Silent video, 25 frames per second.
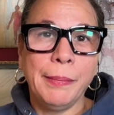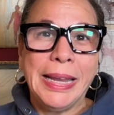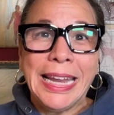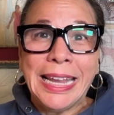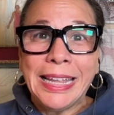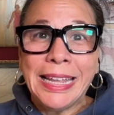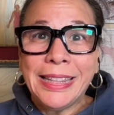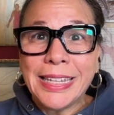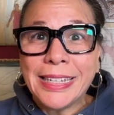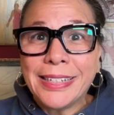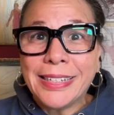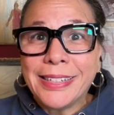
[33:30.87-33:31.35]

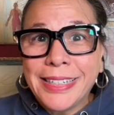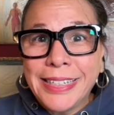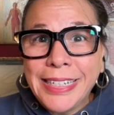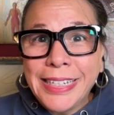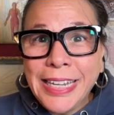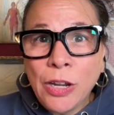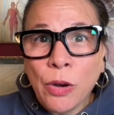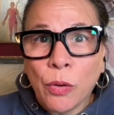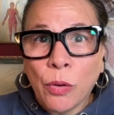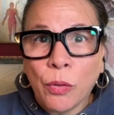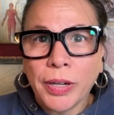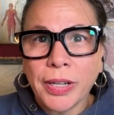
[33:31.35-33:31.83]
In the
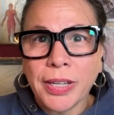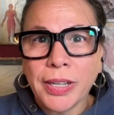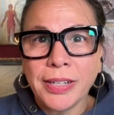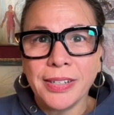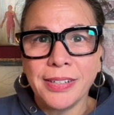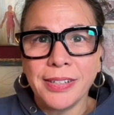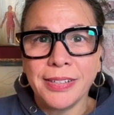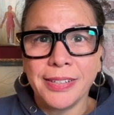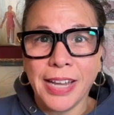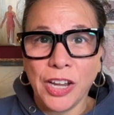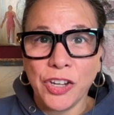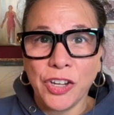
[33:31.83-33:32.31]
Sea
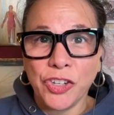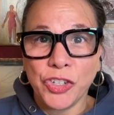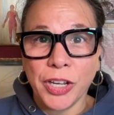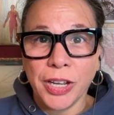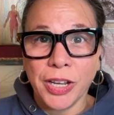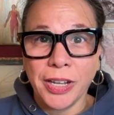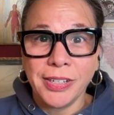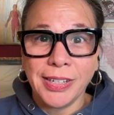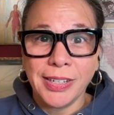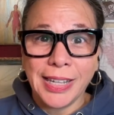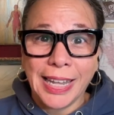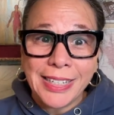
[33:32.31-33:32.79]

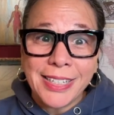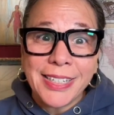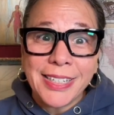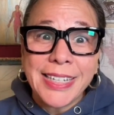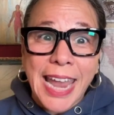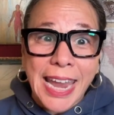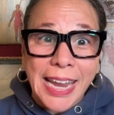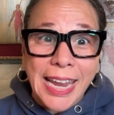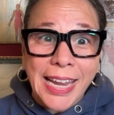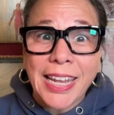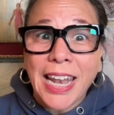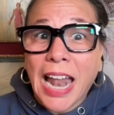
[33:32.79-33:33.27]
organization, let's
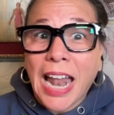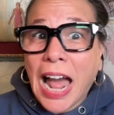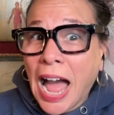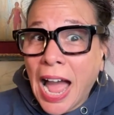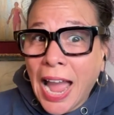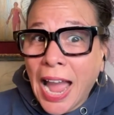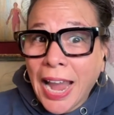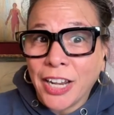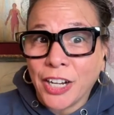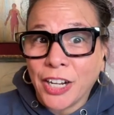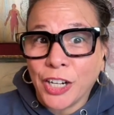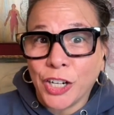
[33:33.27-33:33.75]
take it
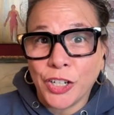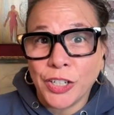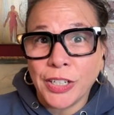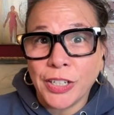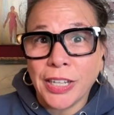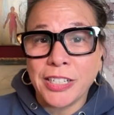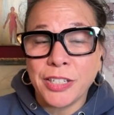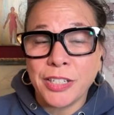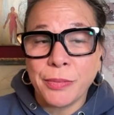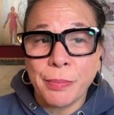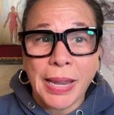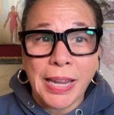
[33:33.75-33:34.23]
higher.
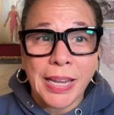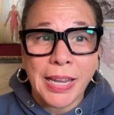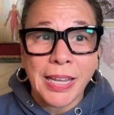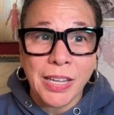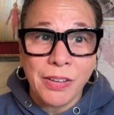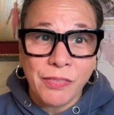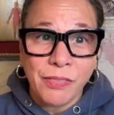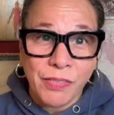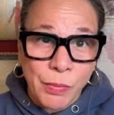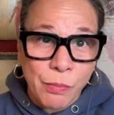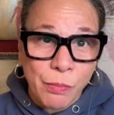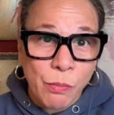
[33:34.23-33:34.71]
Let's make it
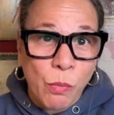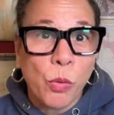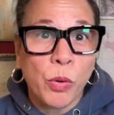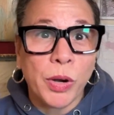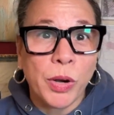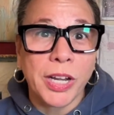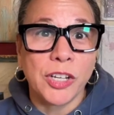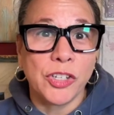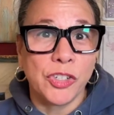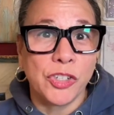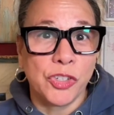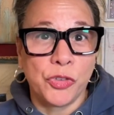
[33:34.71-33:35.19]
even
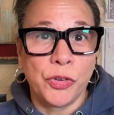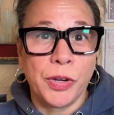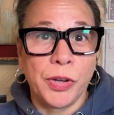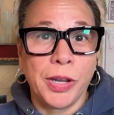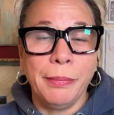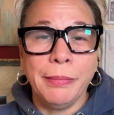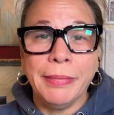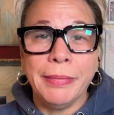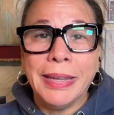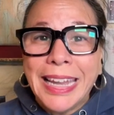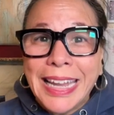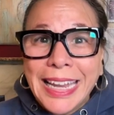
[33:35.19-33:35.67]
more
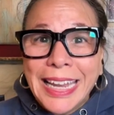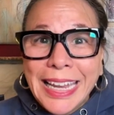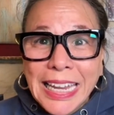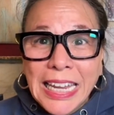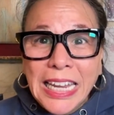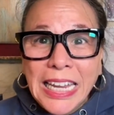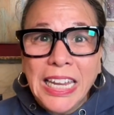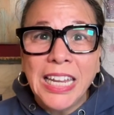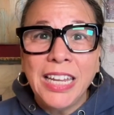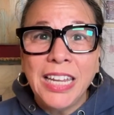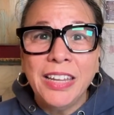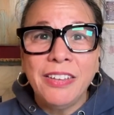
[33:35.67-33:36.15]
extreme,
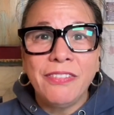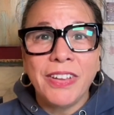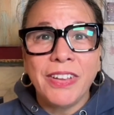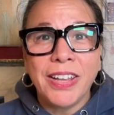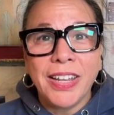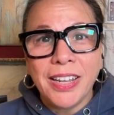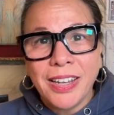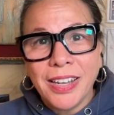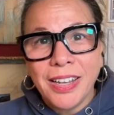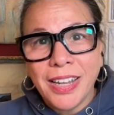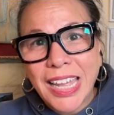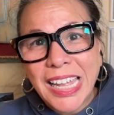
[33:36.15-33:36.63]

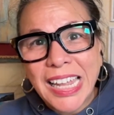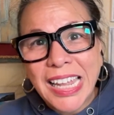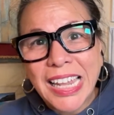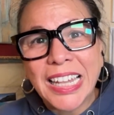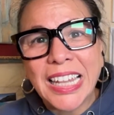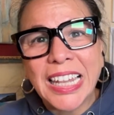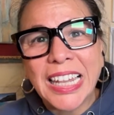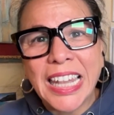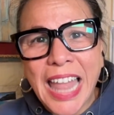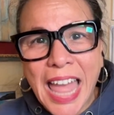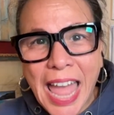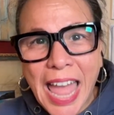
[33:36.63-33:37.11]
even
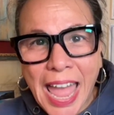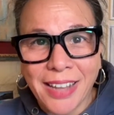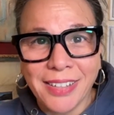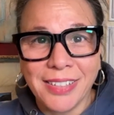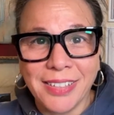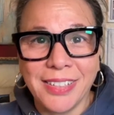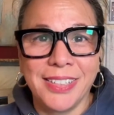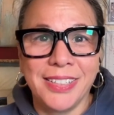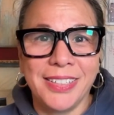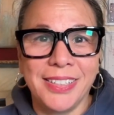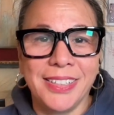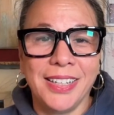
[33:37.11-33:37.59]

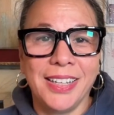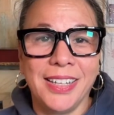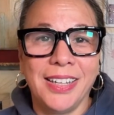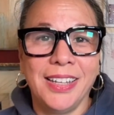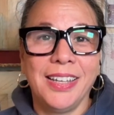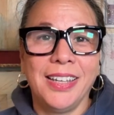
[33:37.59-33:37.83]
less.